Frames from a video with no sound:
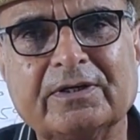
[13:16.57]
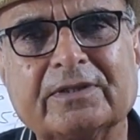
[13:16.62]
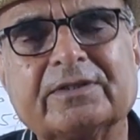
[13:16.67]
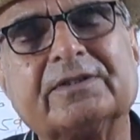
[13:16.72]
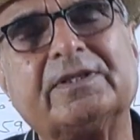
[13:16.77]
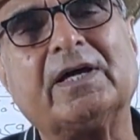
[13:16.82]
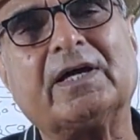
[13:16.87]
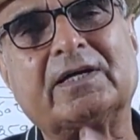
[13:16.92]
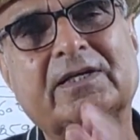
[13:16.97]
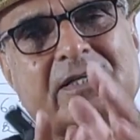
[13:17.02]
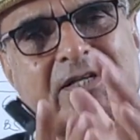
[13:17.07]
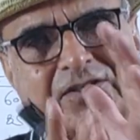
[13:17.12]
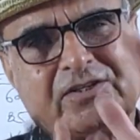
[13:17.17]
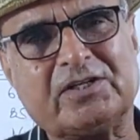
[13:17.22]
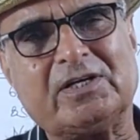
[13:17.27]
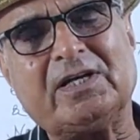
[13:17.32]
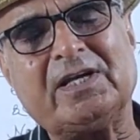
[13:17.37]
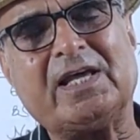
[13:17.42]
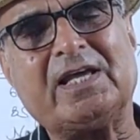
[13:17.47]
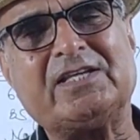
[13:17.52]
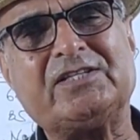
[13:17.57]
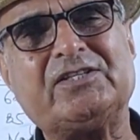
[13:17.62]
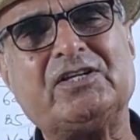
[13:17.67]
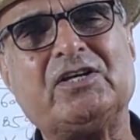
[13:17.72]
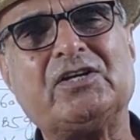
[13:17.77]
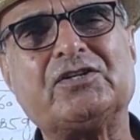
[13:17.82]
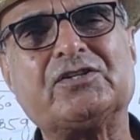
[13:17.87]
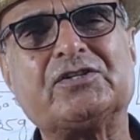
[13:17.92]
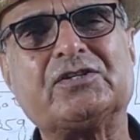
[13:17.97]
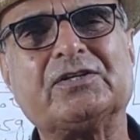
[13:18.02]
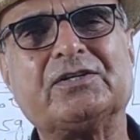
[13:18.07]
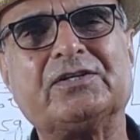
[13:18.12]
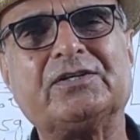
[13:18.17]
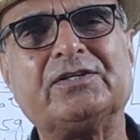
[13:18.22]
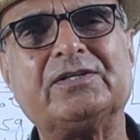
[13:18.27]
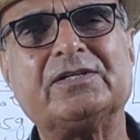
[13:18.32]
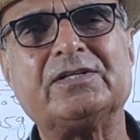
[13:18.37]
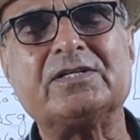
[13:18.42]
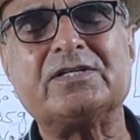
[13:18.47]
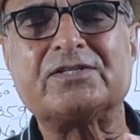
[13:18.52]
the
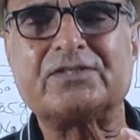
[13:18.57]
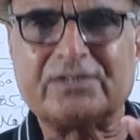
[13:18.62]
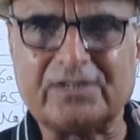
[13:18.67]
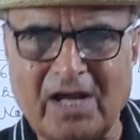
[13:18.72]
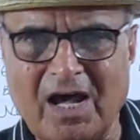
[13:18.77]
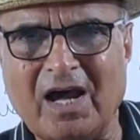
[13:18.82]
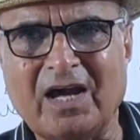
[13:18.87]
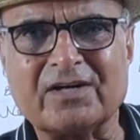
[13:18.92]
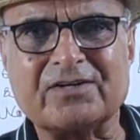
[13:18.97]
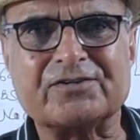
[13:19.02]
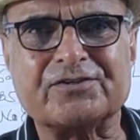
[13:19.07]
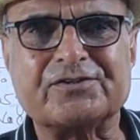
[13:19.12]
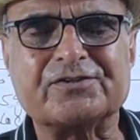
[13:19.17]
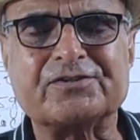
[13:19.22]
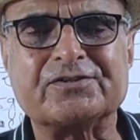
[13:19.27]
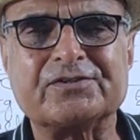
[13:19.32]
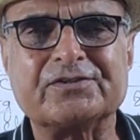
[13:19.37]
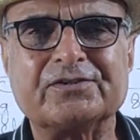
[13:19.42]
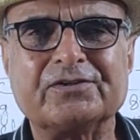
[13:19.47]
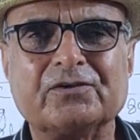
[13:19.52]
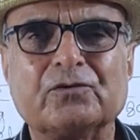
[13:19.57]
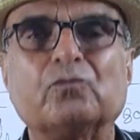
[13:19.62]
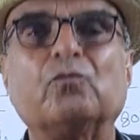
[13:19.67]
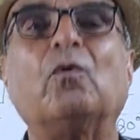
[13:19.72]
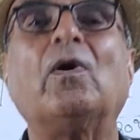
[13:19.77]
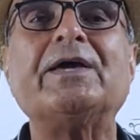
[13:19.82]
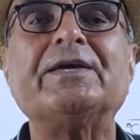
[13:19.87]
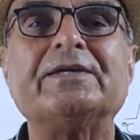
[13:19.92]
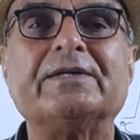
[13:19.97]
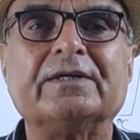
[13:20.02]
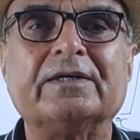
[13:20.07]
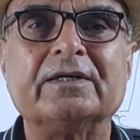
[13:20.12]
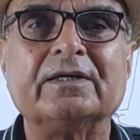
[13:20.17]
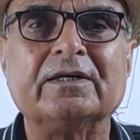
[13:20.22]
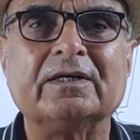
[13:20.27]
crystallization starts. Why?